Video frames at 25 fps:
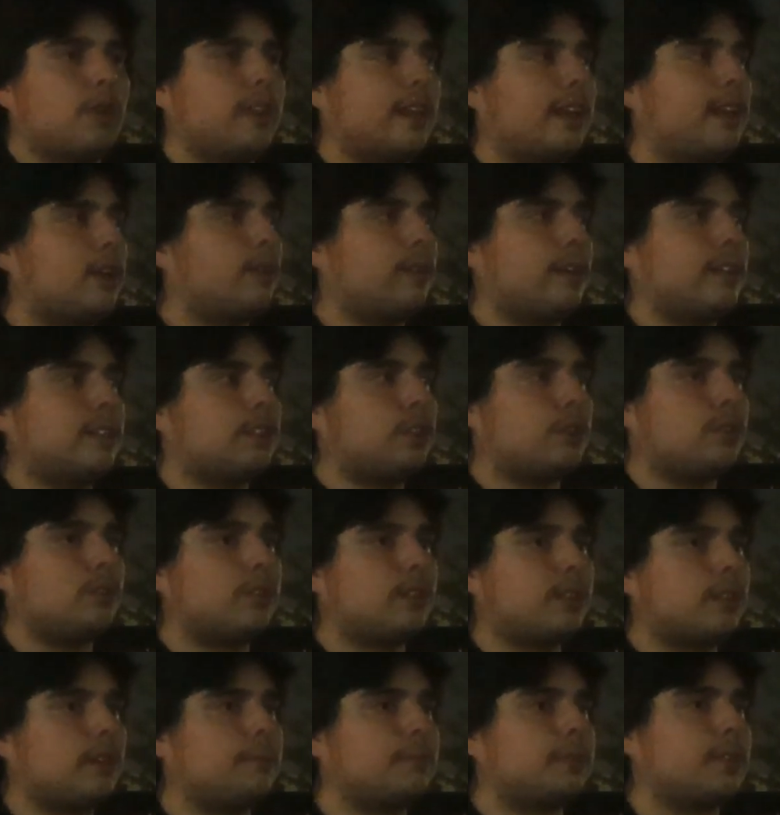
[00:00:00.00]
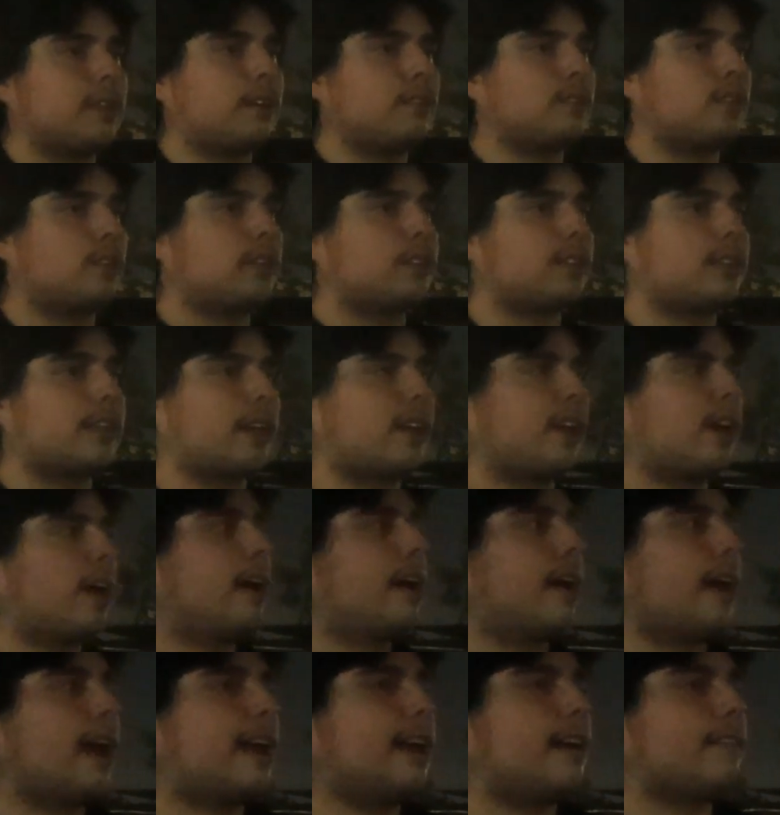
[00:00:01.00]
Well, they don't introduce themselves. They're just like,
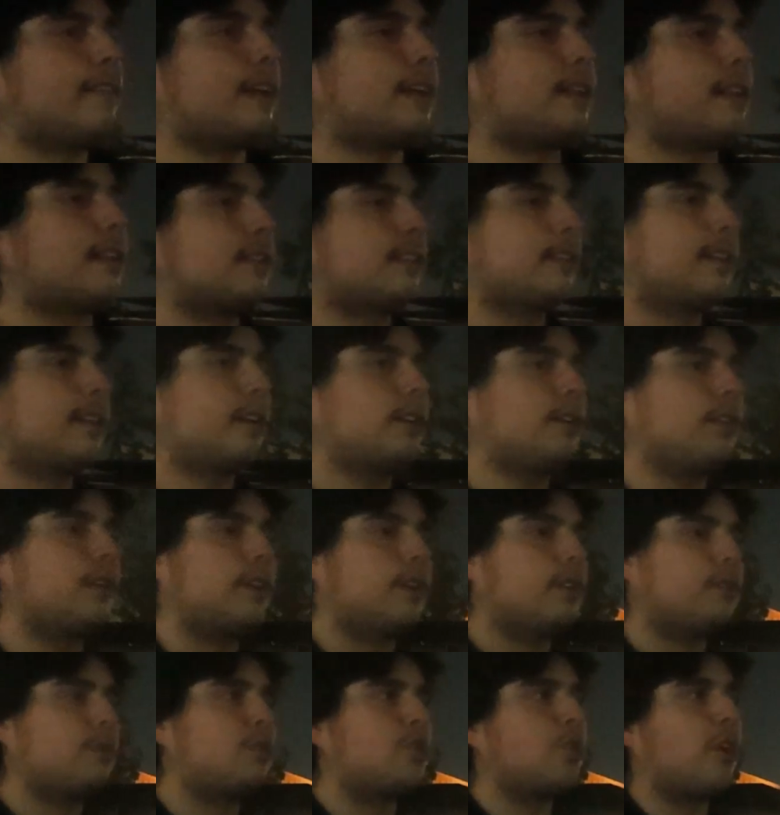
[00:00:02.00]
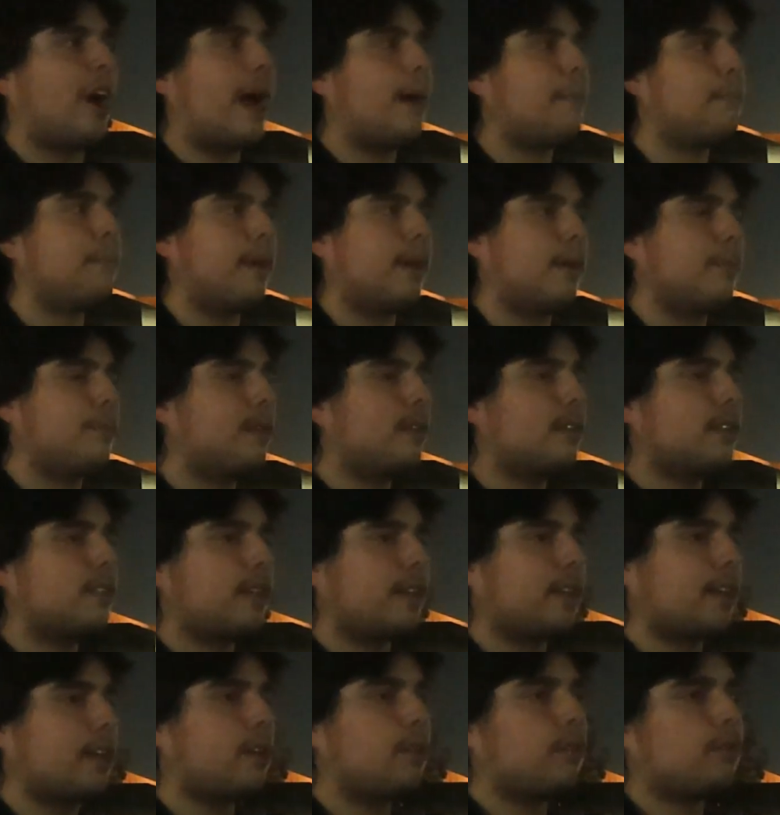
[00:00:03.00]
hey, if anything's here, you know, grab me. But it's
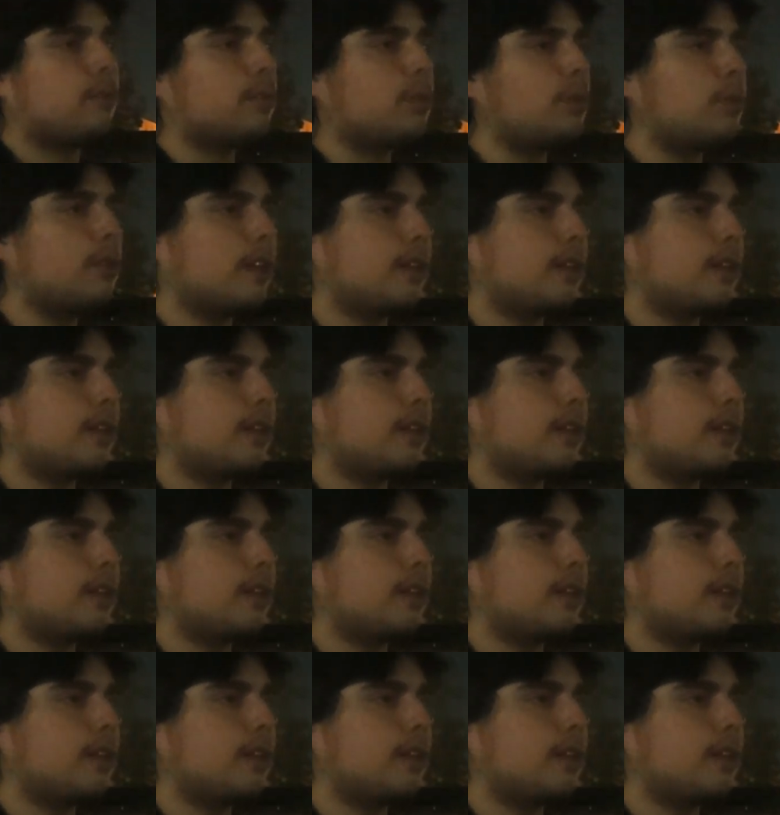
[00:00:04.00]
like you don't do